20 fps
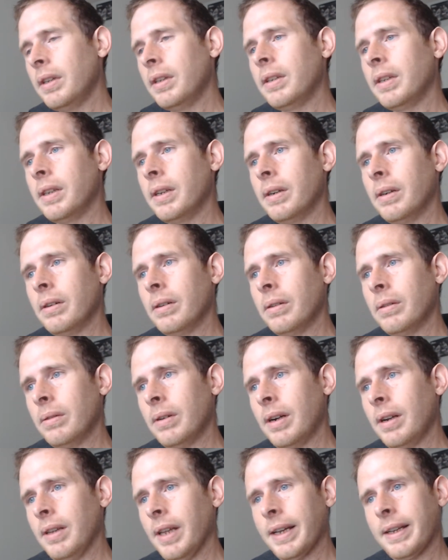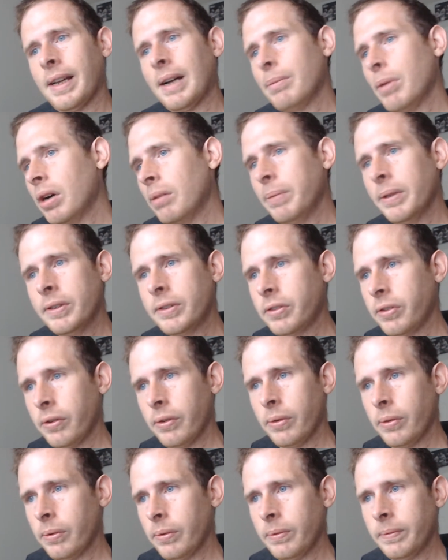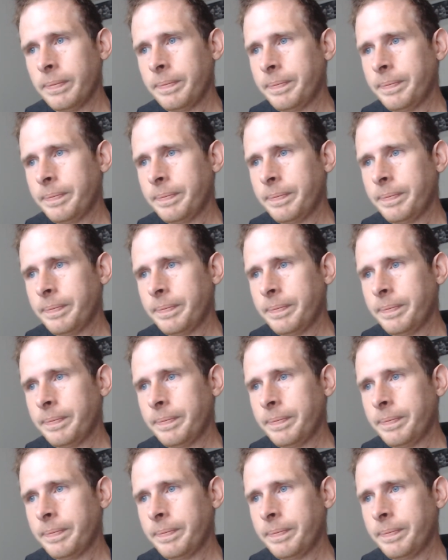you know, like I'm open to,